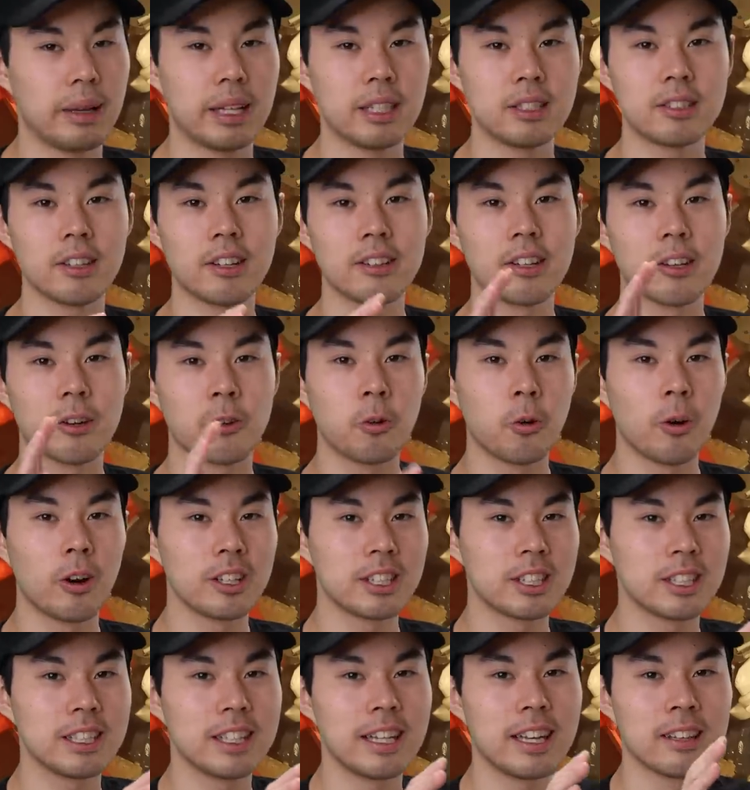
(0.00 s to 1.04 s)
Based on the
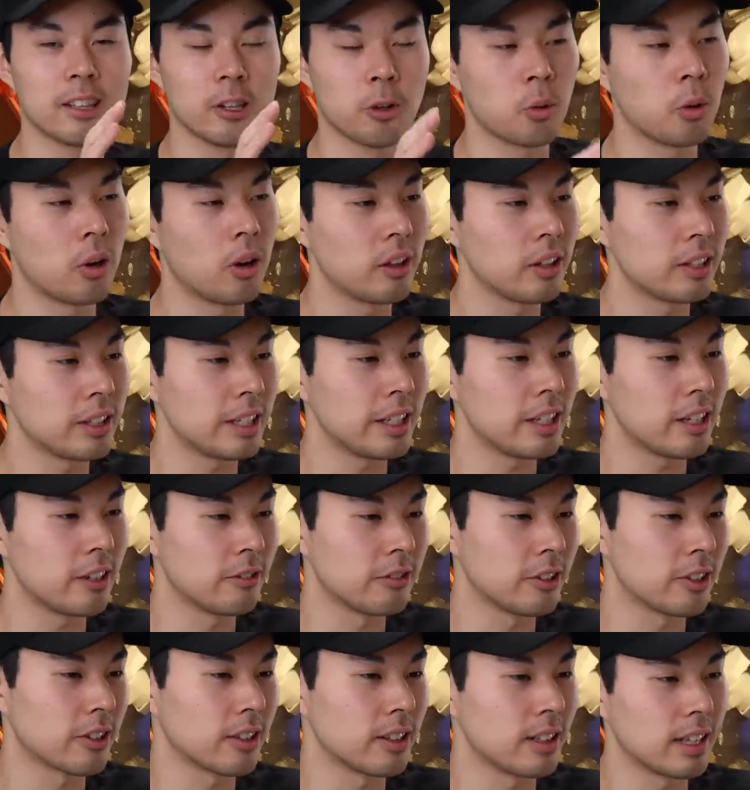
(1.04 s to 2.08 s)
quantity and the quality
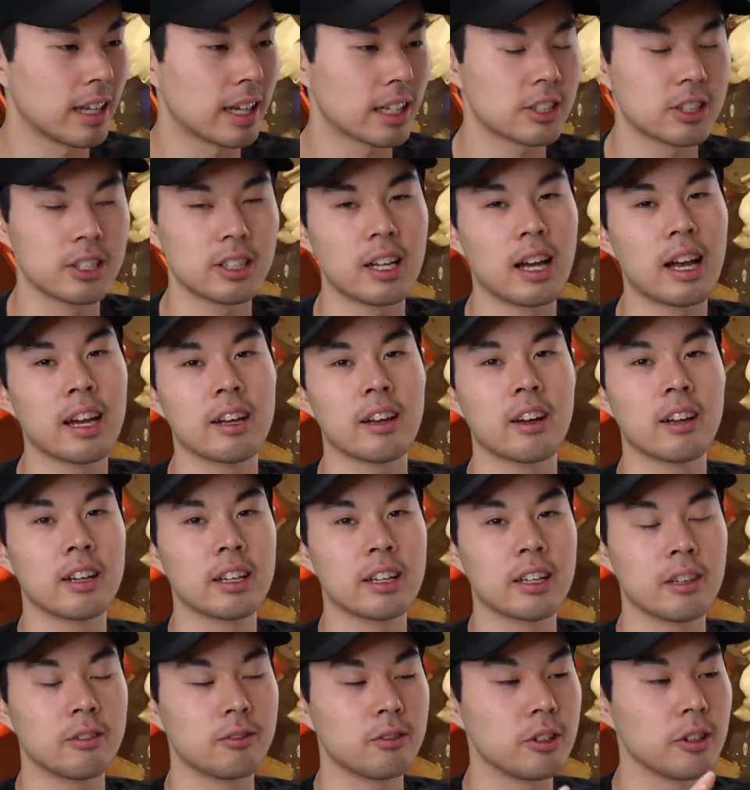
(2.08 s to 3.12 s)
of your collection, I gotta
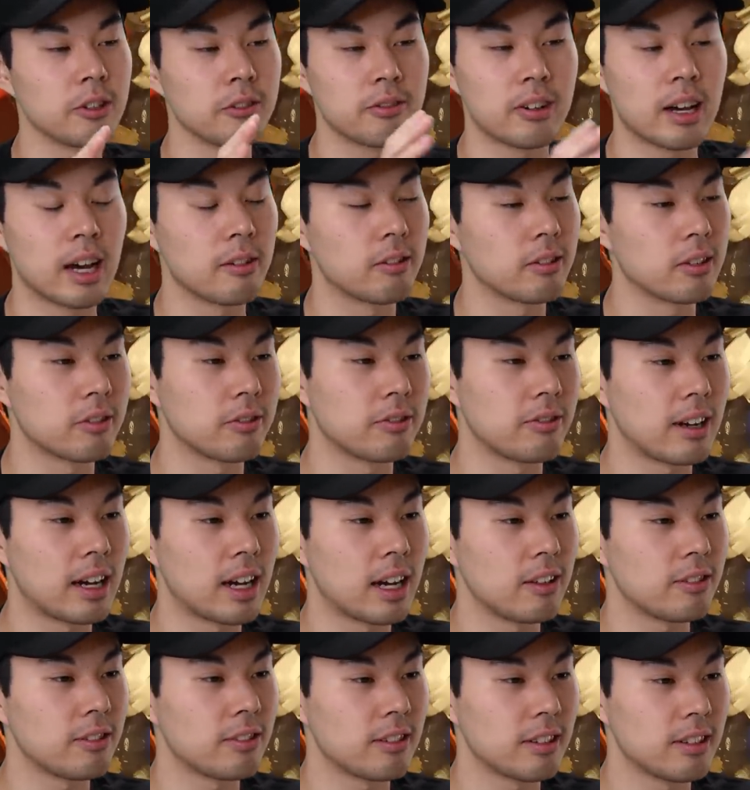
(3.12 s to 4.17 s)
give you a 5 out of
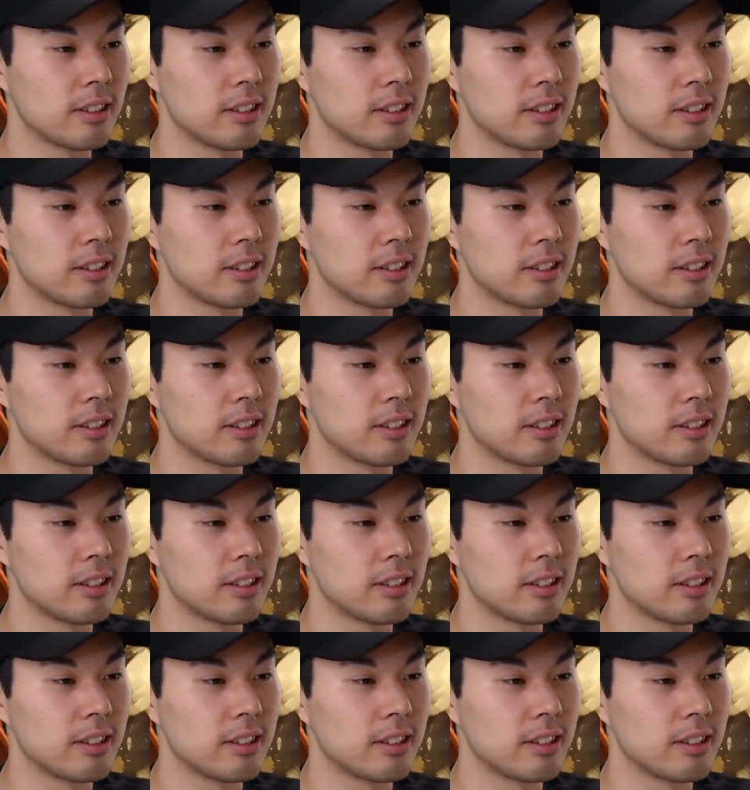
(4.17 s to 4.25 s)
5.